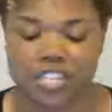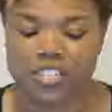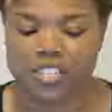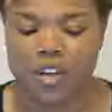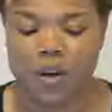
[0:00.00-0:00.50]
And
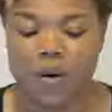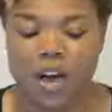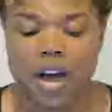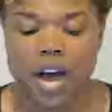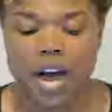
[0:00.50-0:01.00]
so
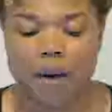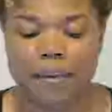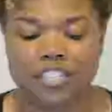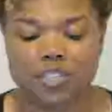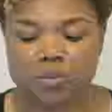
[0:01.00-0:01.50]

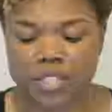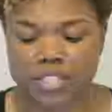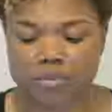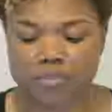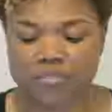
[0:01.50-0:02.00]
I just wanted
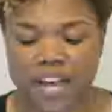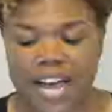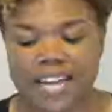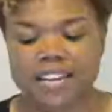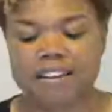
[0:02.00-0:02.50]
to
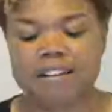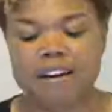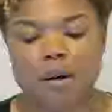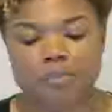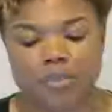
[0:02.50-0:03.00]
provide a
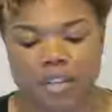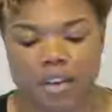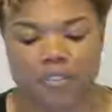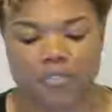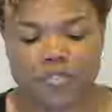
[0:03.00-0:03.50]
couple
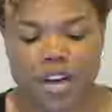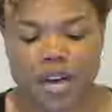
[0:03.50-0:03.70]
of